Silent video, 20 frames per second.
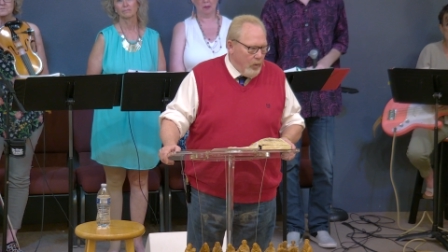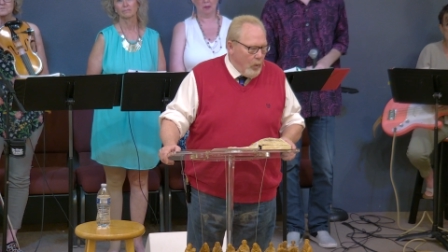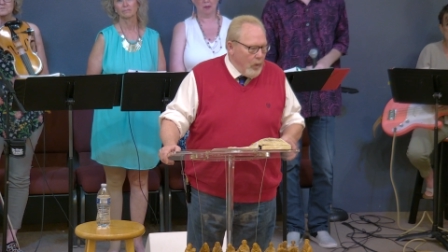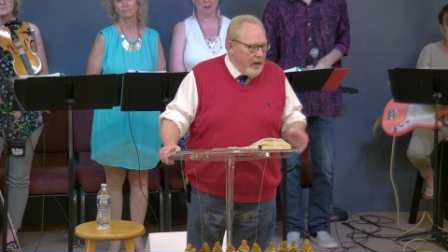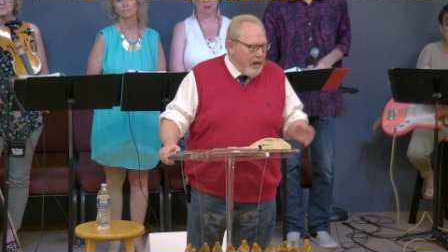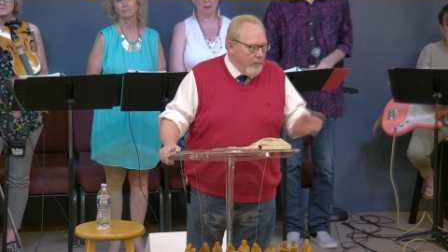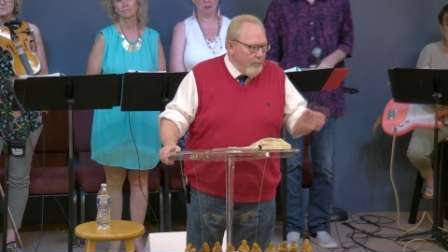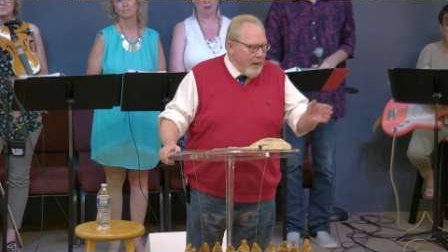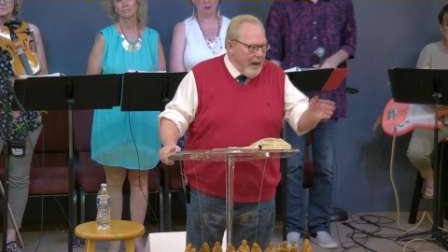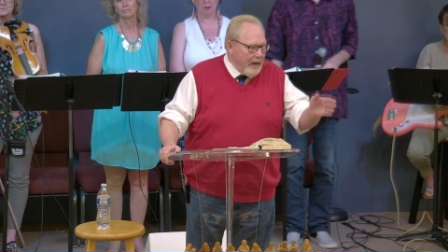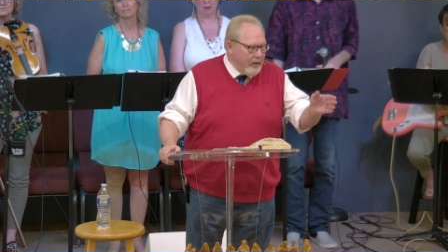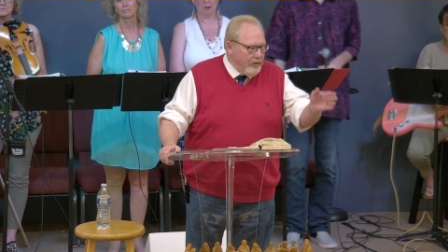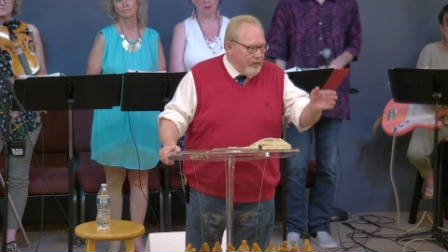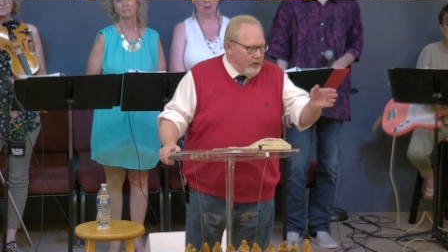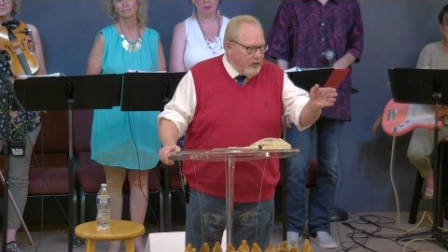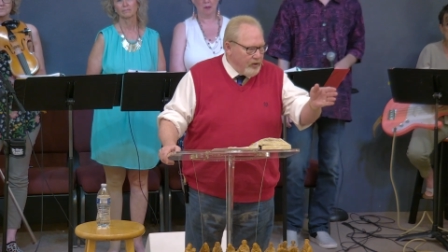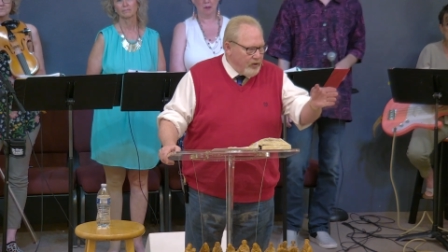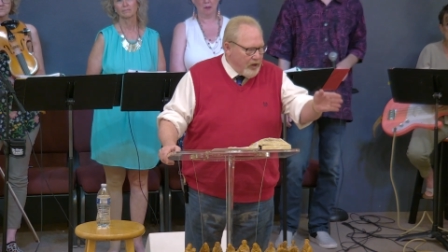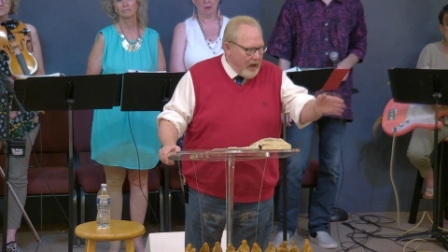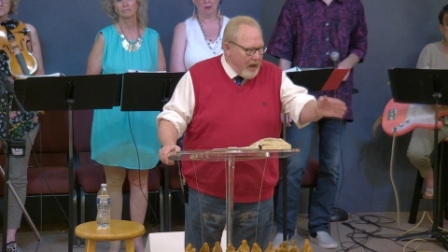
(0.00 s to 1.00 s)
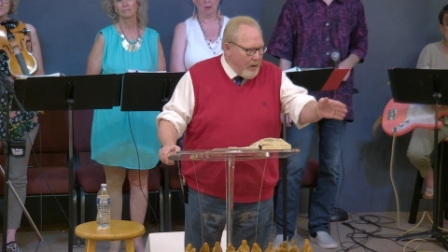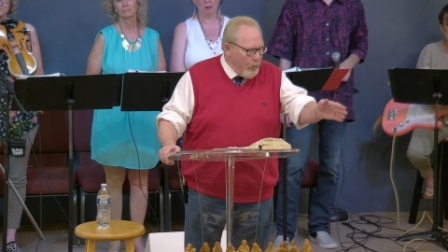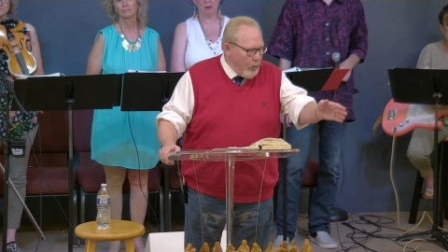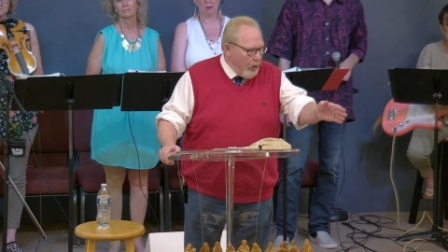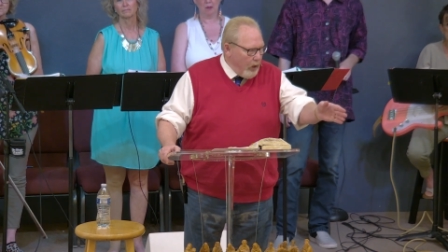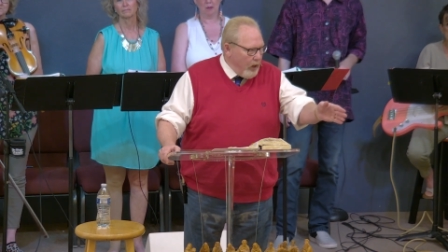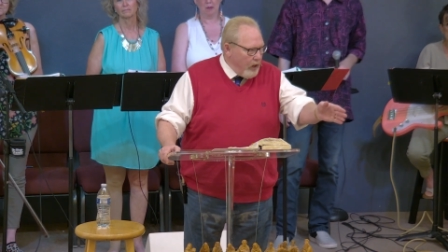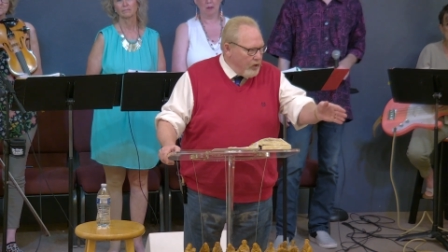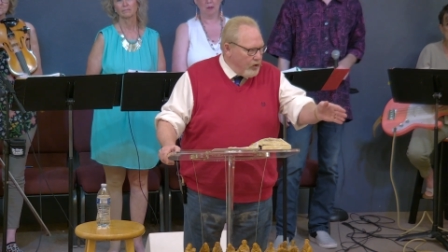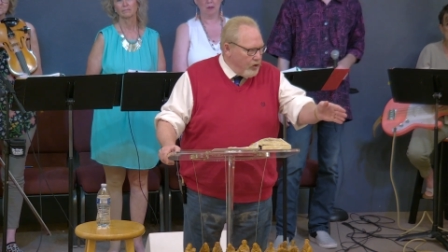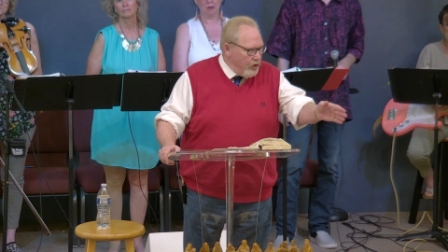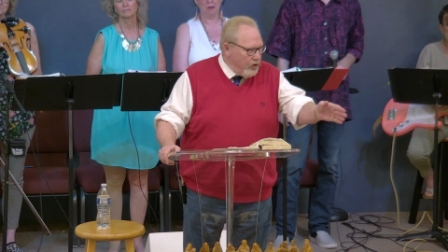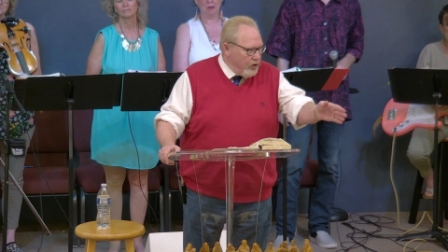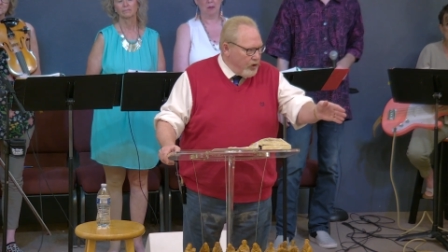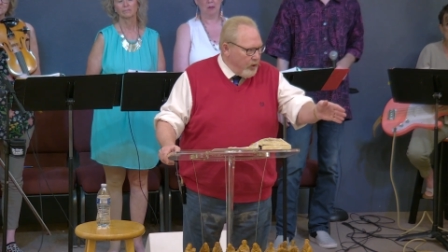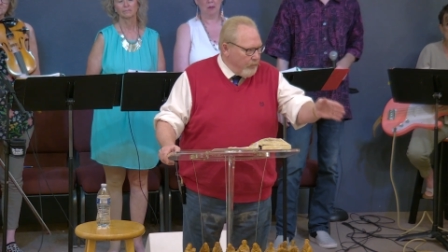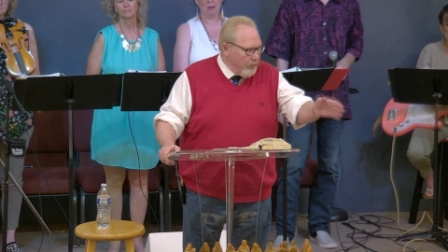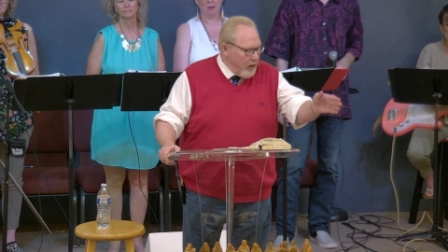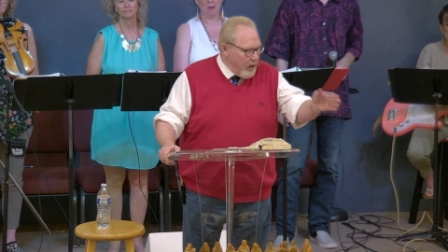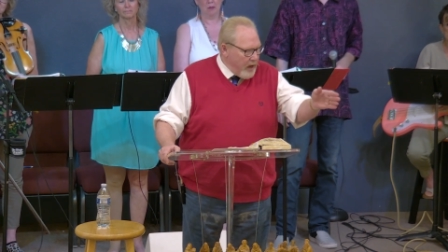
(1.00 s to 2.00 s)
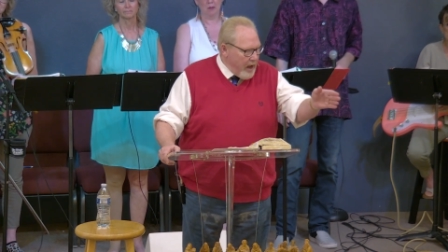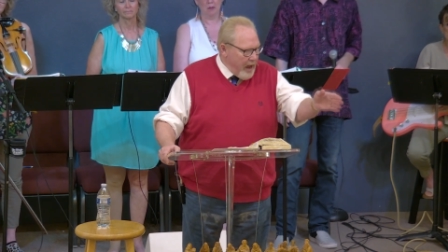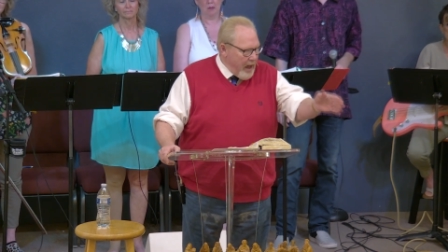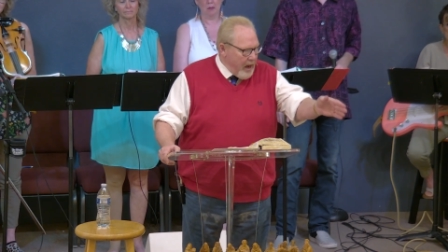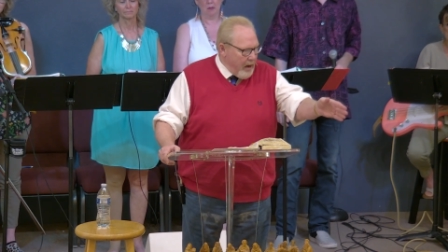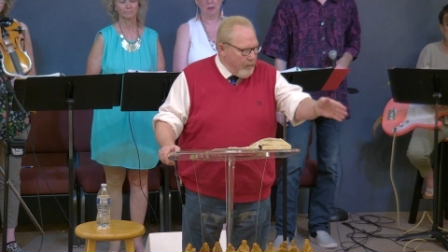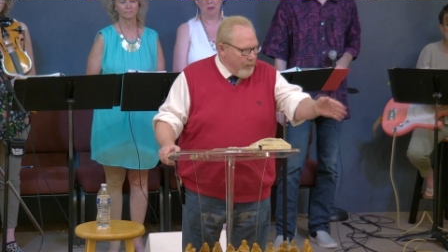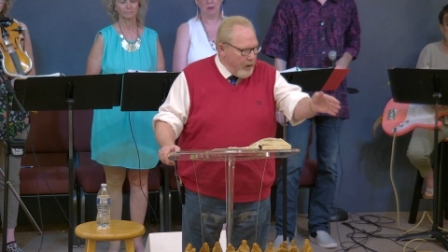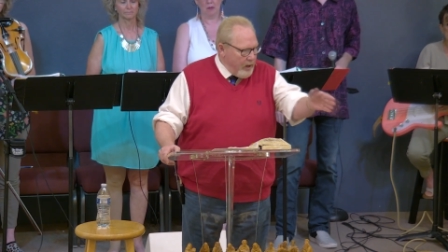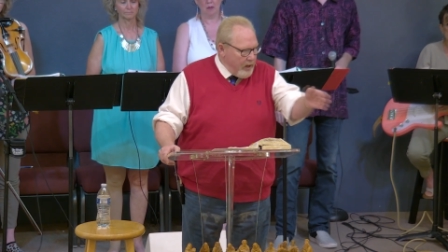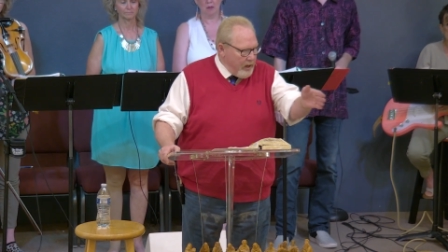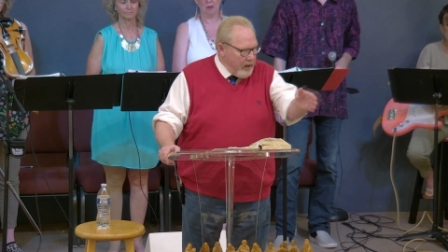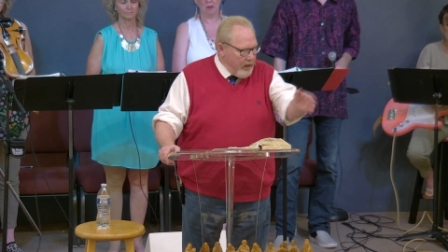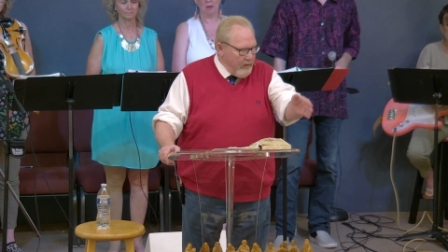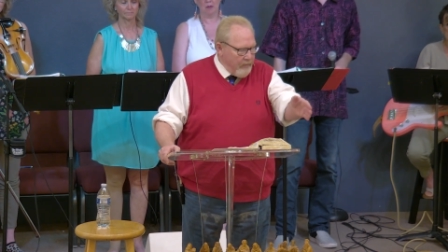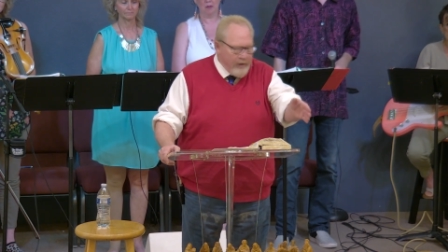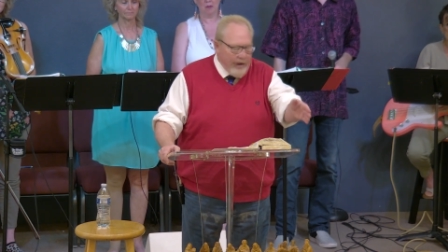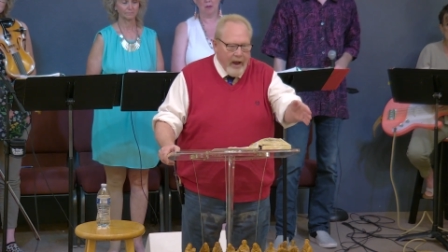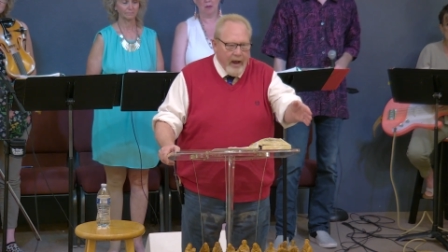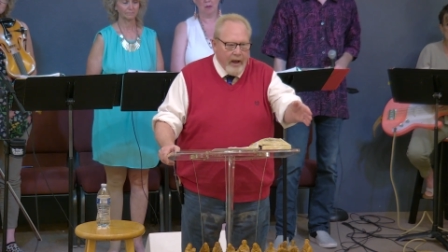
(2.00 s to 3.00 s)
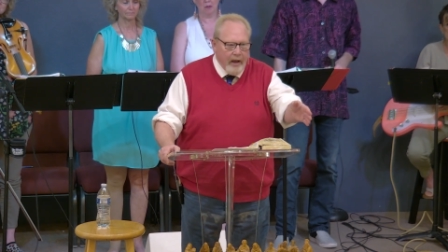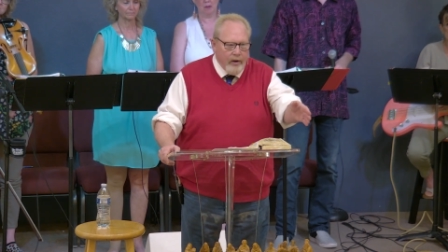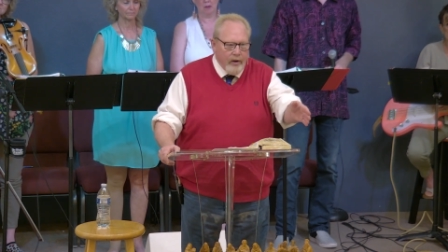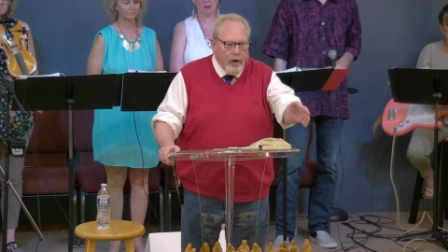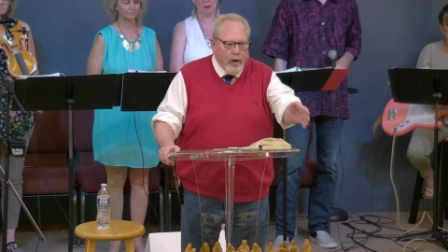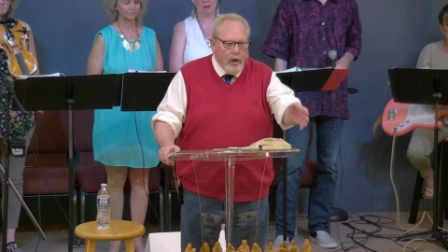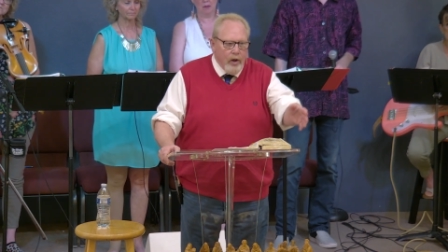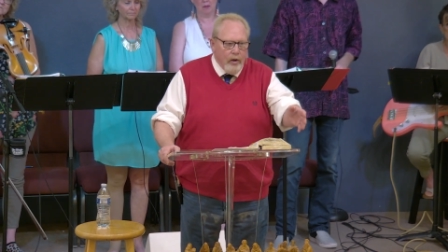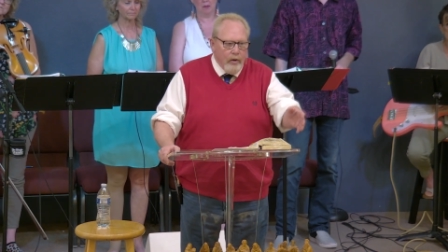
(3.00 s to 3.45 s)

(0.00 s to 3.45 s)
We get back to the same relationship that Adam and Eve had.